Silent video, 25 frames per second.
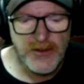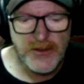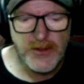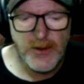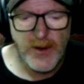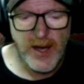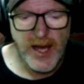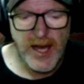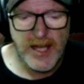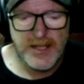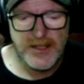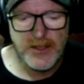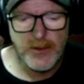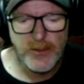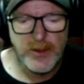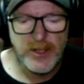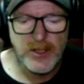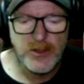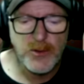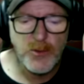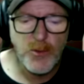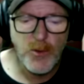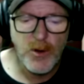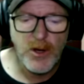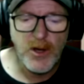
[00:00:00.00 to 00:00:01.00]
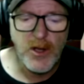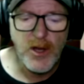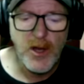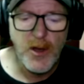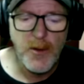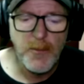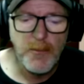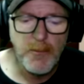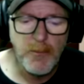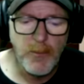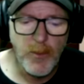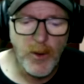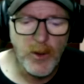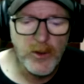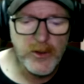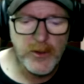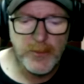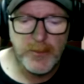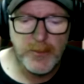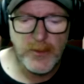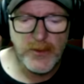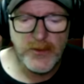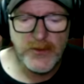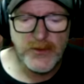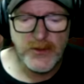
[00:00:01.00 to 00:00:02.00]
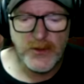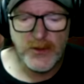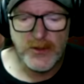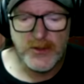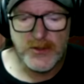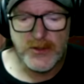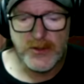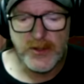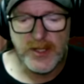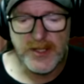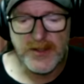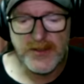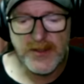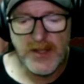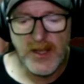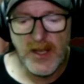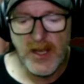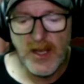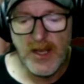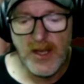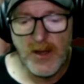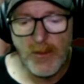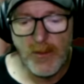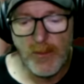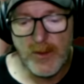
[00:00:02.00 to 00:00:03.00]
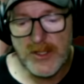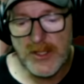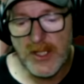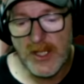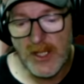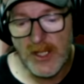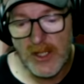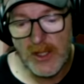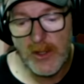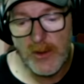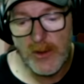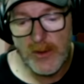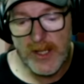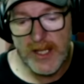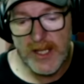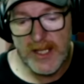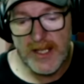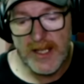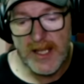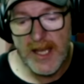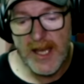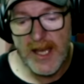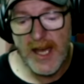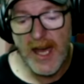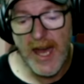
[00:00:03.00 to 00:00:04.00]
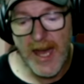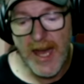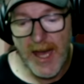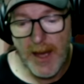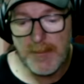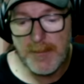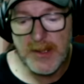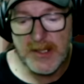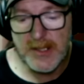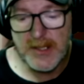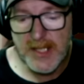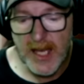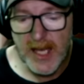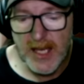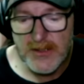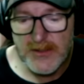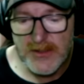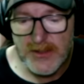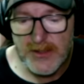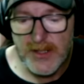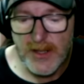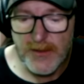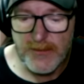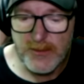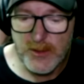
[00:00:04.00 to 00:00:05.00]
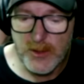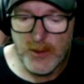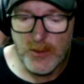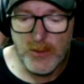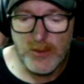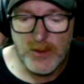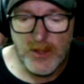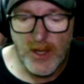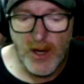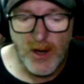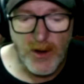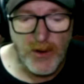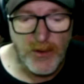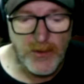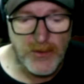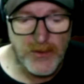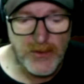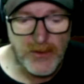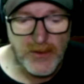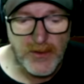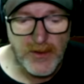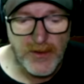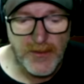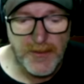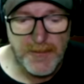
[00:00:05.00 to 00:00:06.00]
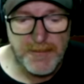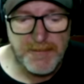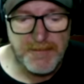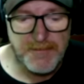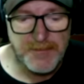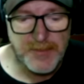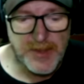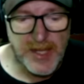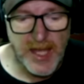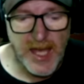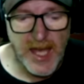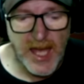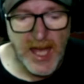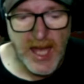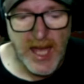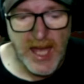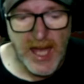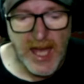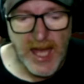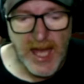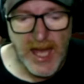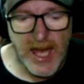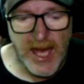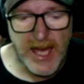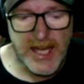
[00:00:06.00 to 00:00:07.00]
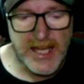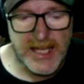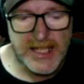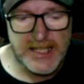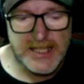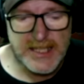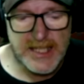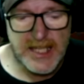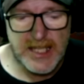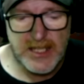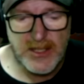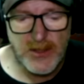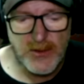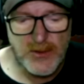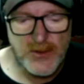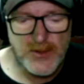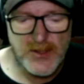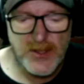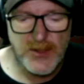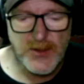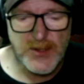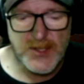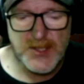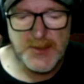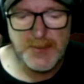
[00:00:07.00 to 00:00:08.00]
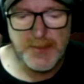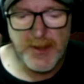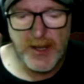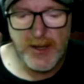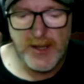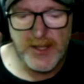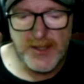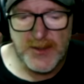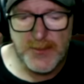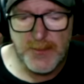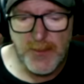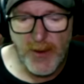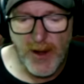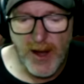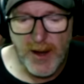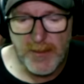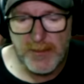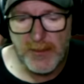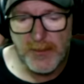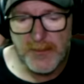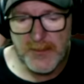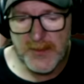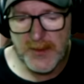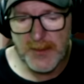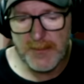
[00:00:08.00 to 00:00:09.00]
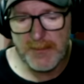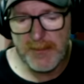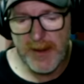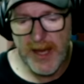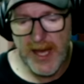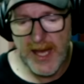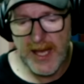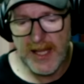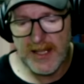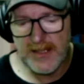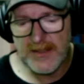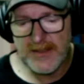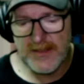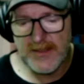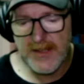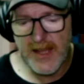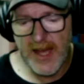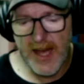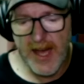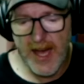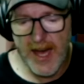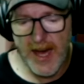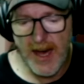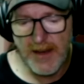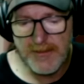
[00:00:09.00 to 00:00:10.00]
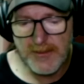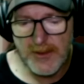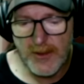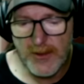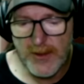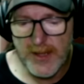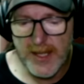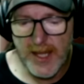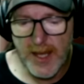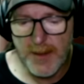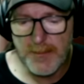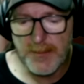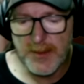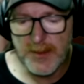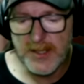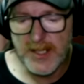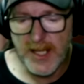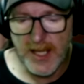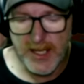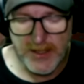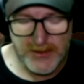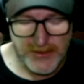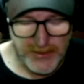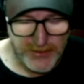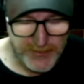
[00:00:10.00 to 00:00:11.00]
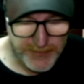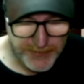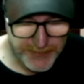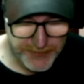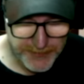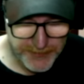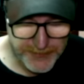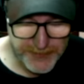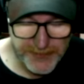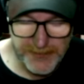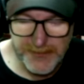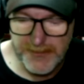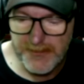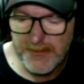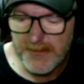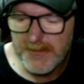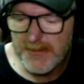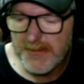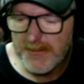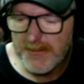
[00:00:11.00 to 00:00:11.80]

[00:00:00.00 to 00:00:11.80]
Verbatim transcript: She also had to endure multiple surgeries, which included amputation of 2 toes, and continues to experience problems and pains after the amputation.